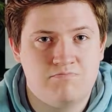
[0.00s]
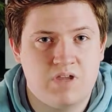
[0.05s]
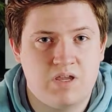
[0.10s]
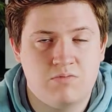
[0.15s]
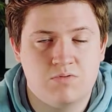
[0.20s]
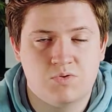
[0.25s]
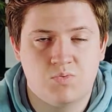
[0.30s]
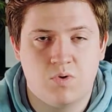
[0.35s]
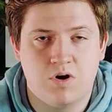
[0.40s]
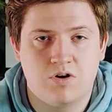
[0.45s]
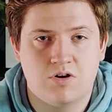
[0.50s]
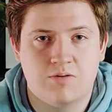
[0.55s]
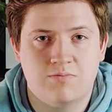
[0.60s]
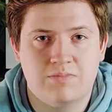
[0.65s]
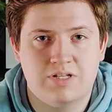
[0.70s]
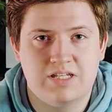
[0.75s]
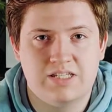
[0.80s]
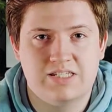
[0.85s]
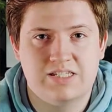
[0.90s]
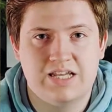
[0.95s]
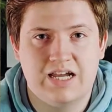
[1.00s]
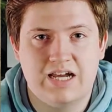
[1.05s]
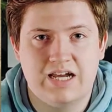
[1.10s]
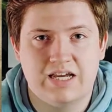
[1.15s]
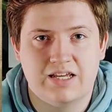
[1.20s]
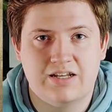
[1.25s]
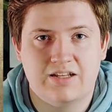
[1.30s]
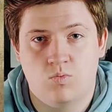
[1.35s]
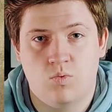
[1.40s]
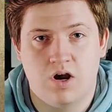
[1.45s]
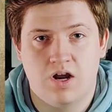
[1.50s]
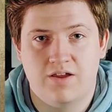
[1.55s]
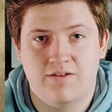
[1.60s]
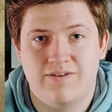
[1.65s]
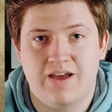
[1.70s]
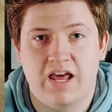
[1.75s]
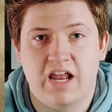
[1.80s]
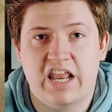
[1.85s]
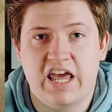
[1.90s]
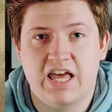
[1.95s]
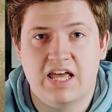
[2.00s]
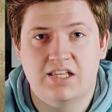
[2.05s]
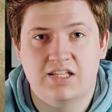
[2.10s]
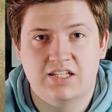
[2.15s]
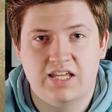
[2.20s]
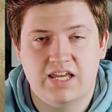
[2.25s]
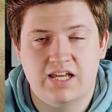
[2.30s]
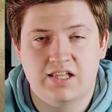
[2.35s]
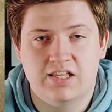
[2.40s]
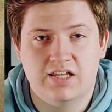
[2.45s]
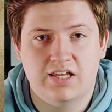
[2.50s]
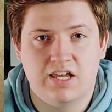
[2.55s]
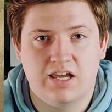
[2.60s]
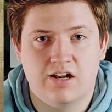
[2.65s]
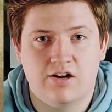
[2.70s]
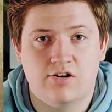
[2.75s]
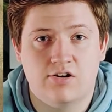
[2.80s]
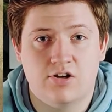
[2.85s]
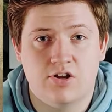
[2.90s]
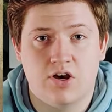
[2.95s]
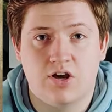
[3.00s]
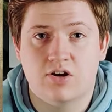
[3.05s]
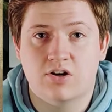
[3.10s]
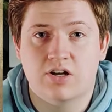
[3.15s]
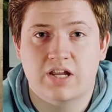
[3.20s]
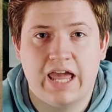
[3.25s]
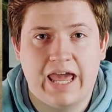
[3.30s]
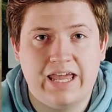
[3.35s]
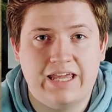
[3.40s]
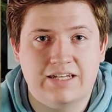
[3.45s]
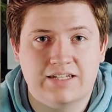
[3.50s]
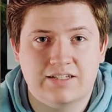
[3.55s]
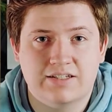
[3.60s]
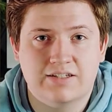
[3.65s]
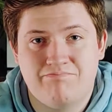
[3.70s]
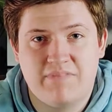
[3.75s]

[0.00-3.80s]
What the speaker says: he was welcomed inside, where he found Ellen Kelly and her daughter Kate.